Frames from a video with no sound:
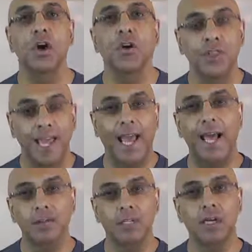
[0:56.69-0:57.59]
on the
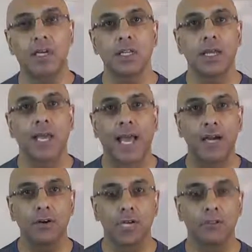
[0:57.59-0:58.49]
outside
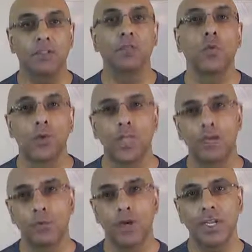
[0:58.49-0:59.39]
outcomes of what
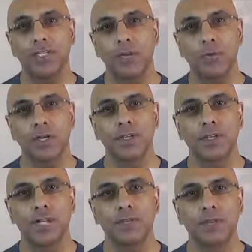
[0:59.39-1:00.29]
it is they want to
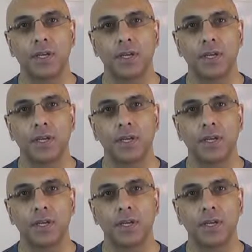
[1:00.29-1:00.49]
achieve.